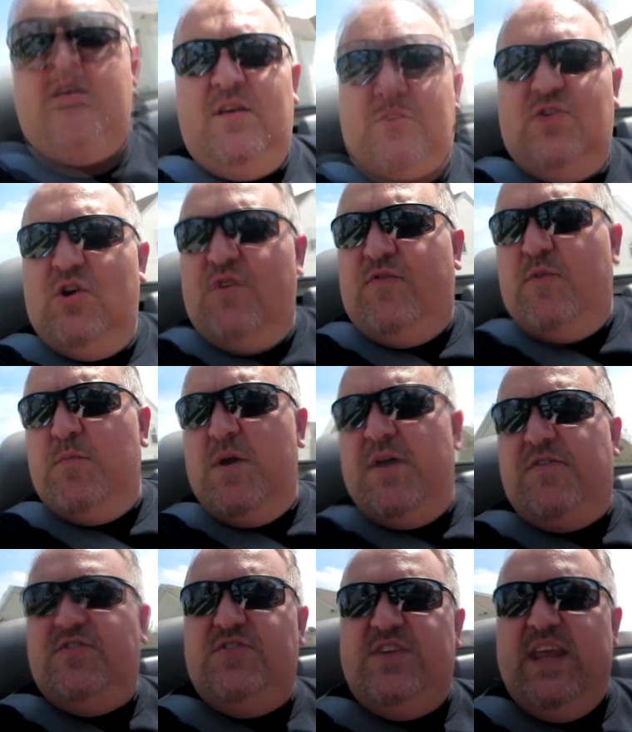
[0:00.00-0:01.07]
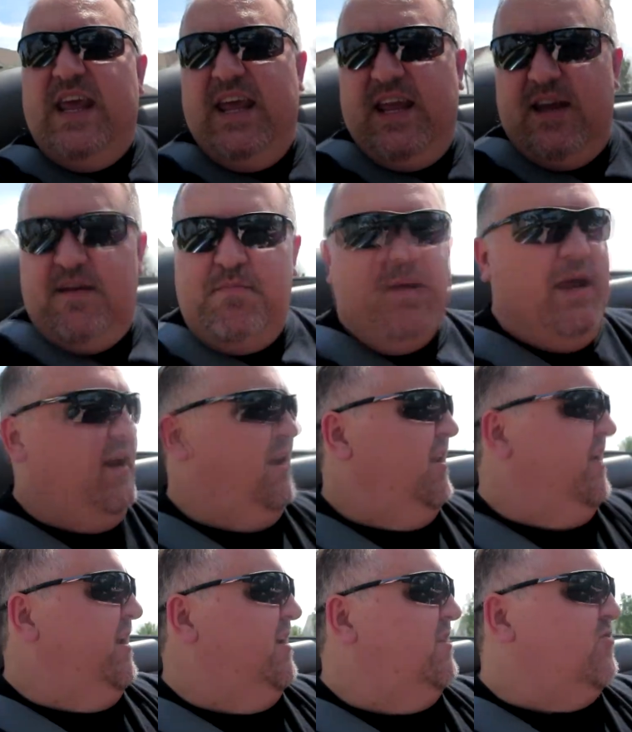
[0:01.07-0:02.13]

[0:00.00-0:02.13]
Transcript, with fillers: So for Mother's Day, I think Luna